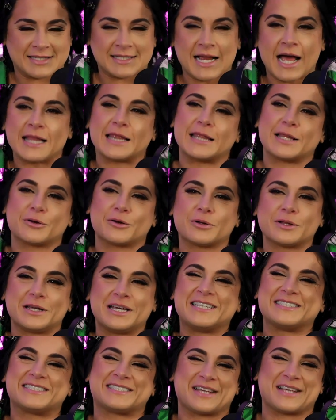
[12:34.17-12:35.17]
I literally
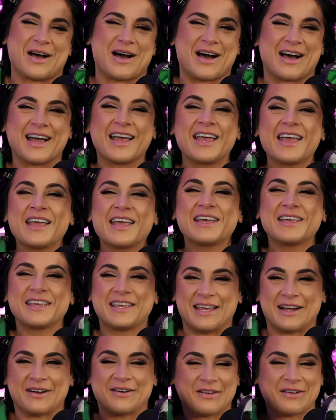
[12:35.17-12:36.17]
saw
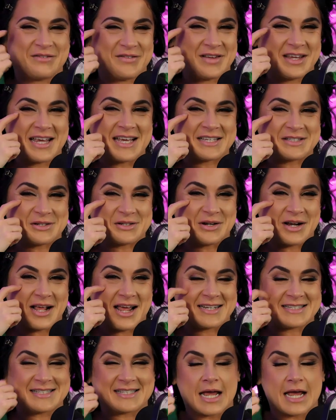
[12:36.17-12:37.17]
Gary Vee yesterday
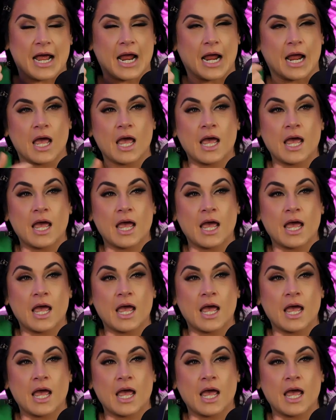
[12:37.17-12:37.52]
say,